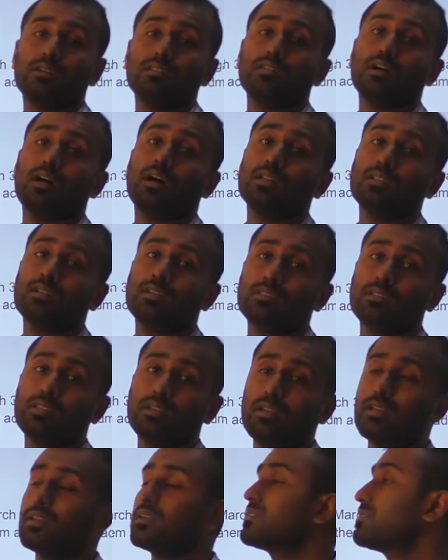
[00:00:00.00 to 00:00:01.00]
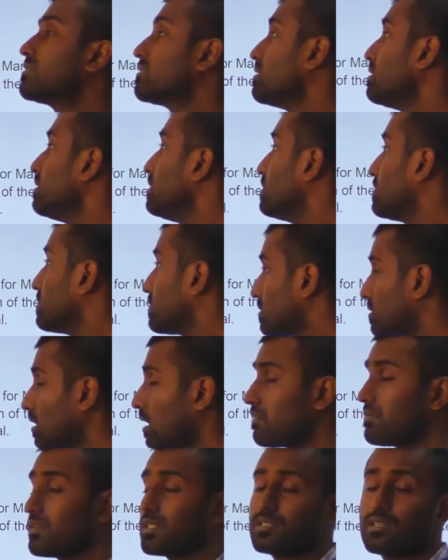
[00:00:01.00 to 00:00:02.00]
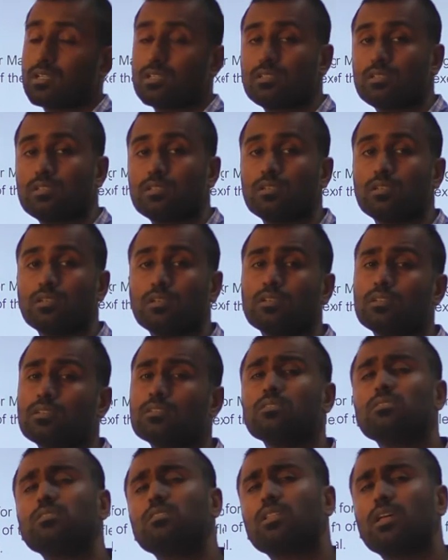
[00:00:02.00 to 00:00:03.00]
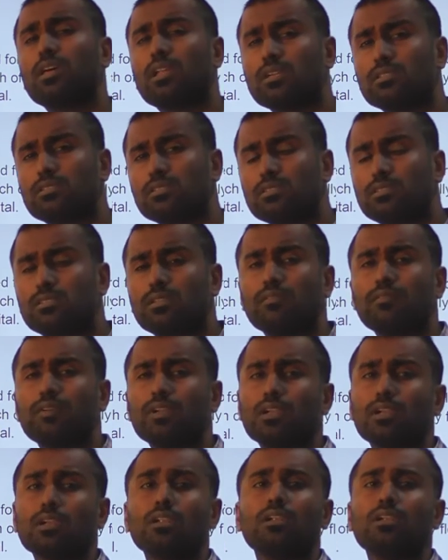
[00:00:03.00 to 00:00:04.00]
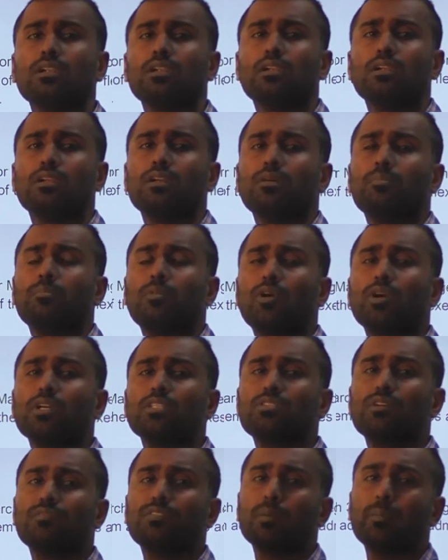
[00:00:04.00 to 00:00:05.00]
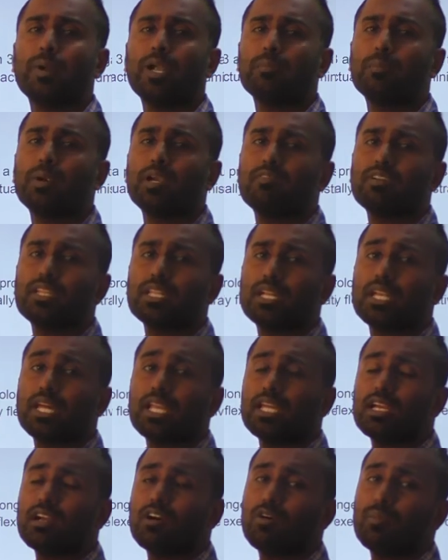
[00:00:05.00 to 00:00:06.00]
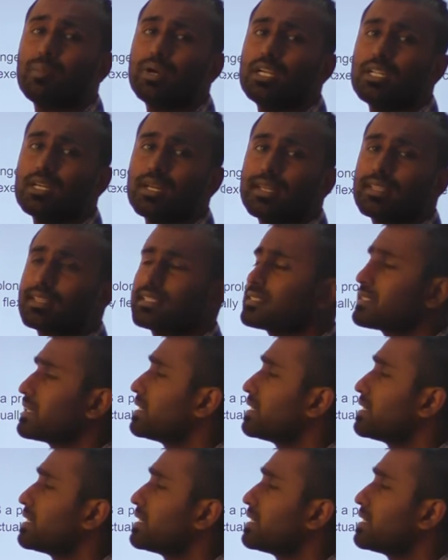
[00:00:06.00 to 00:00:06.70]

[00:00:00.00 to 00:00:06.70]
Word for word: The other thing is the services. So there exist several points of debate between the Delhi government and the